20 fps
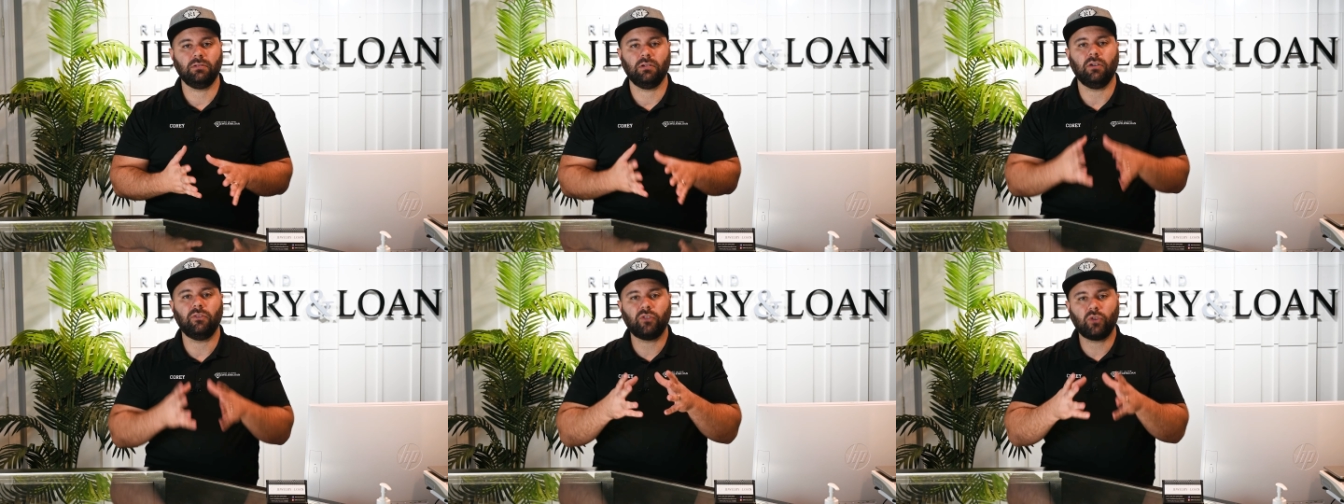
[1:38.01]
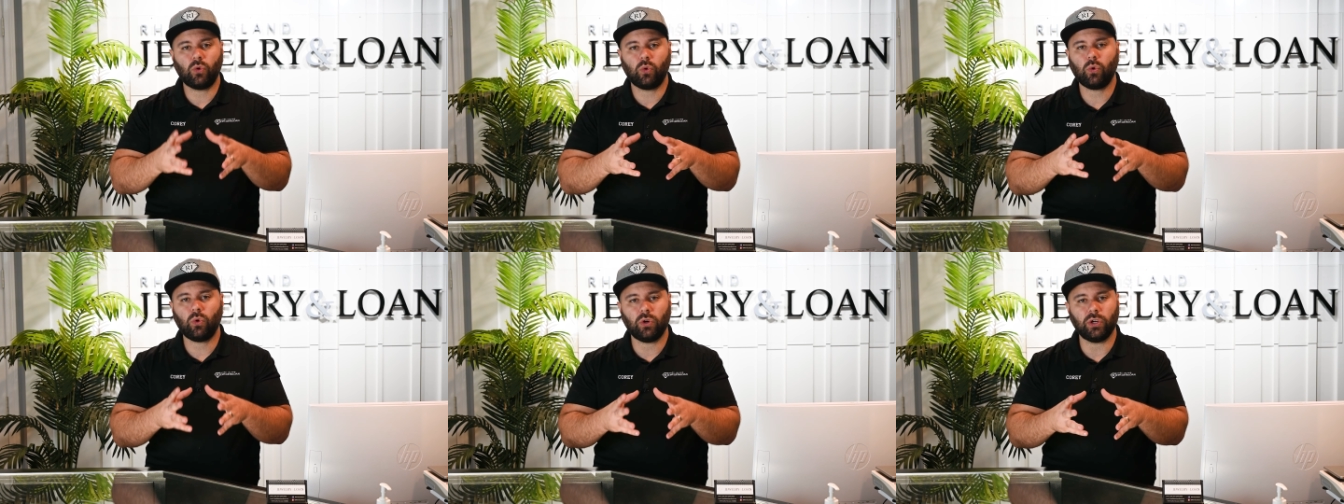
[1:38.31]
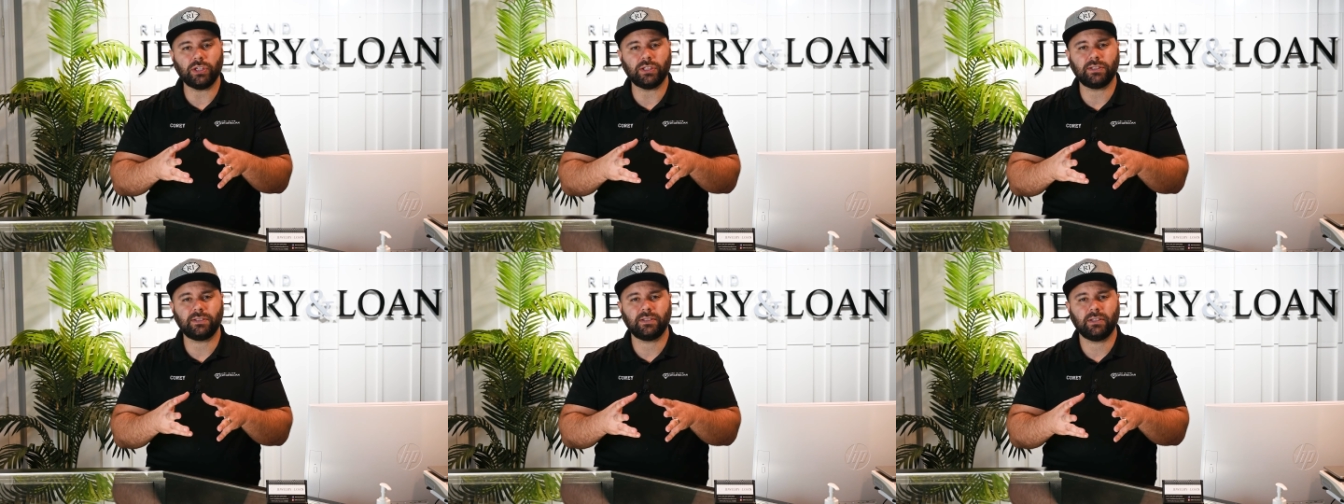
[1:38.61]
Of
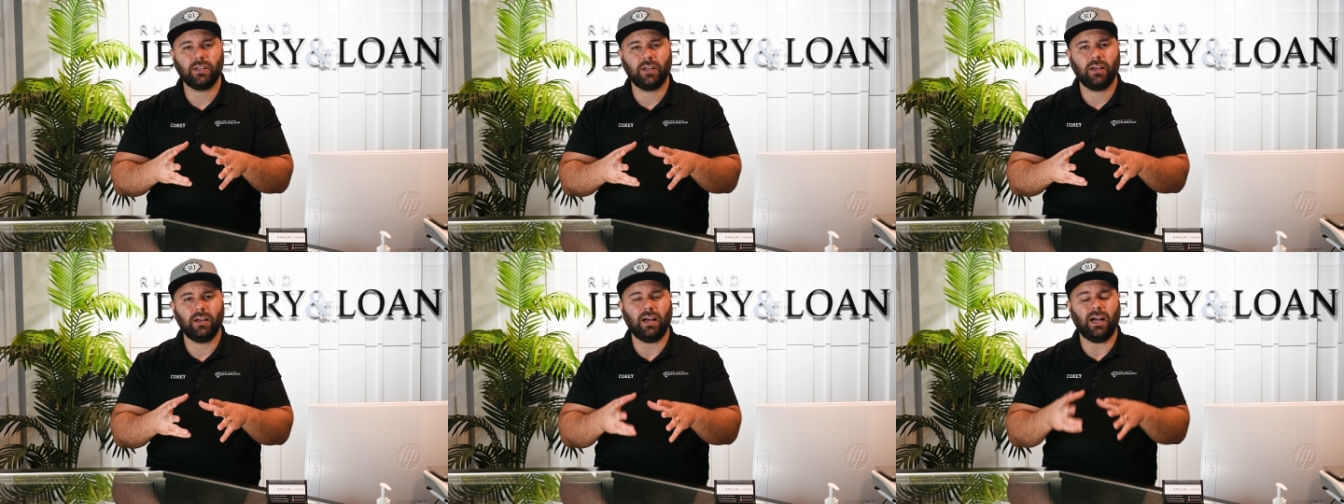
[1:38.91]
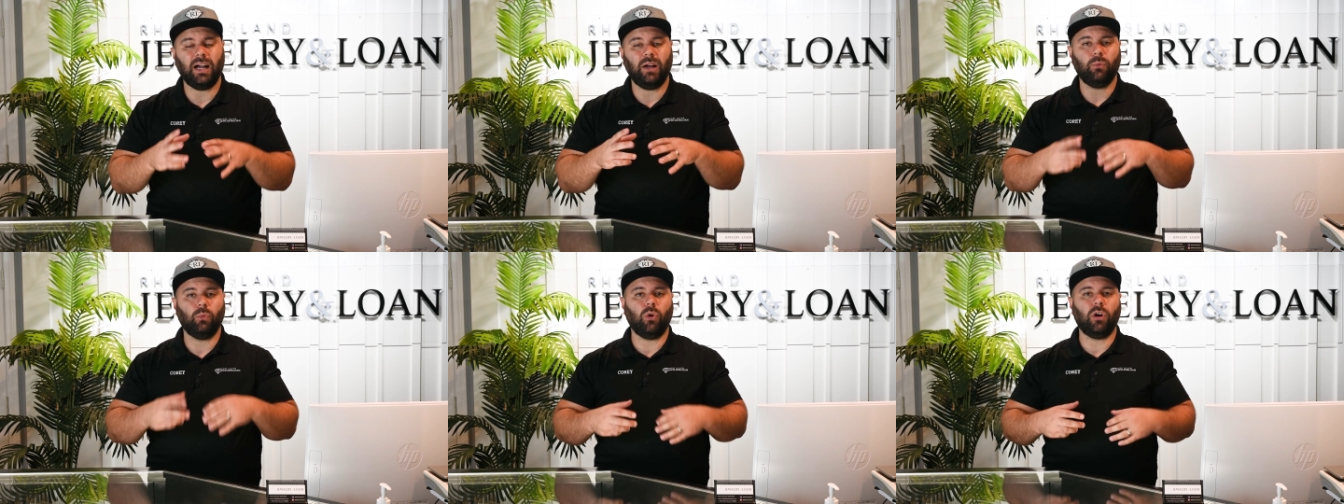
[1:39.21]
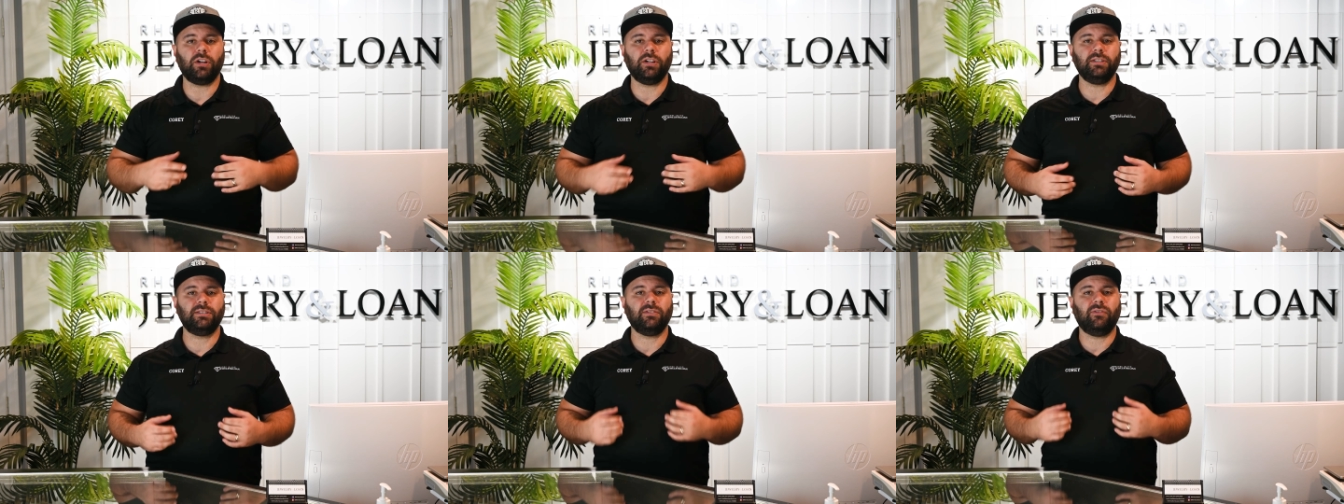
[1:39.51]
course, I
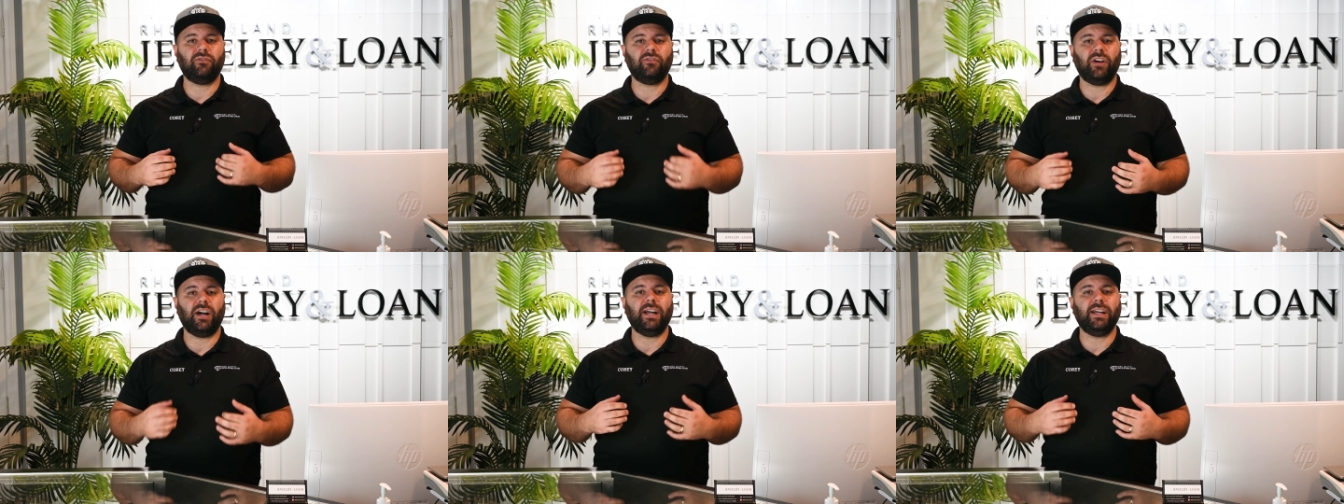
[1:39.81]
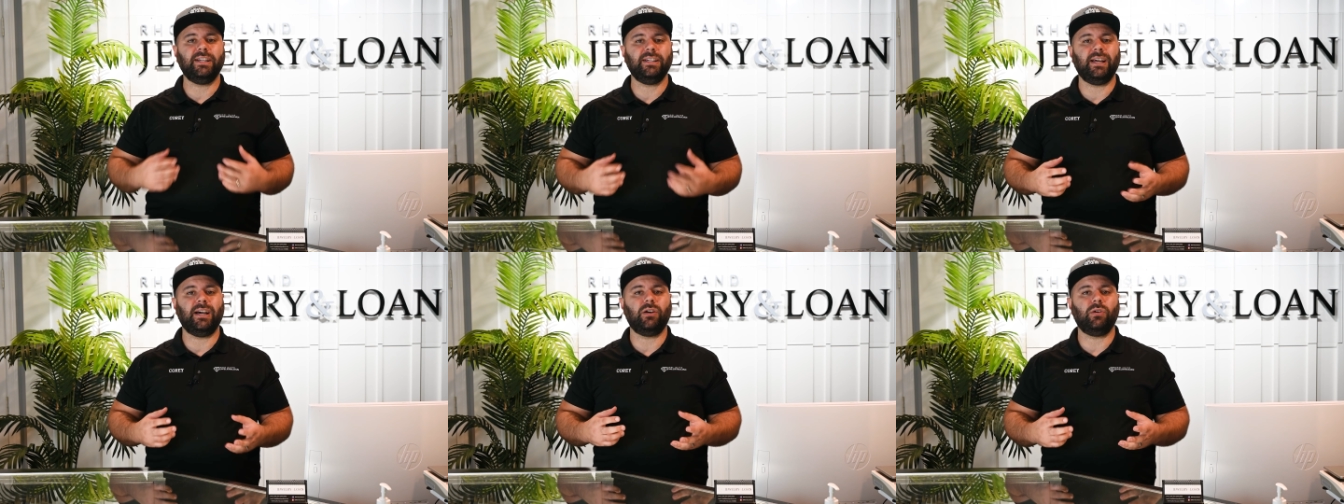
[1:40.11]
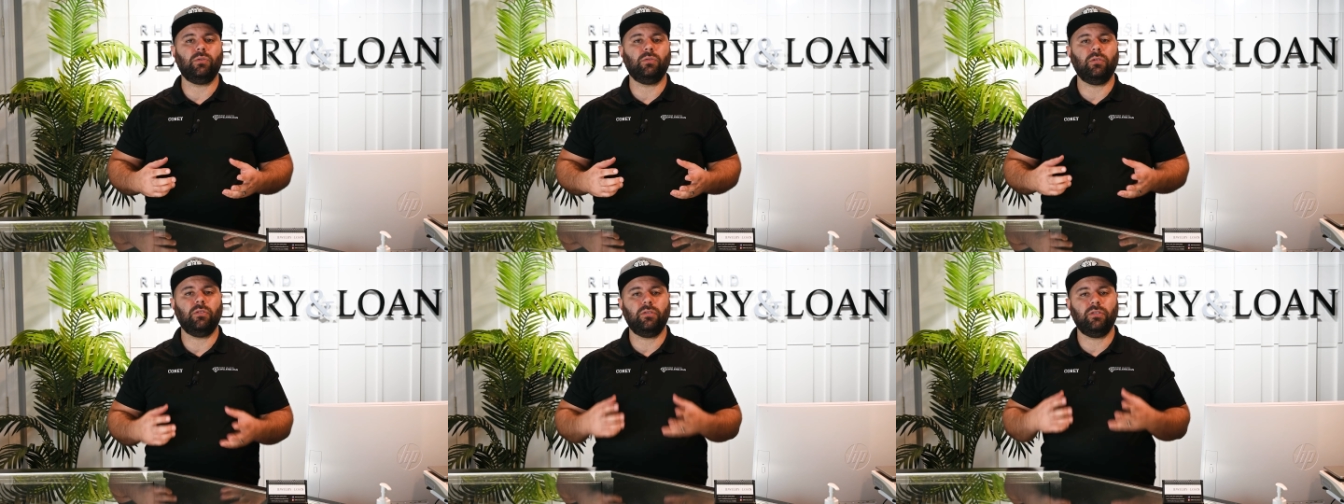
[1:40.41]
wanted to find out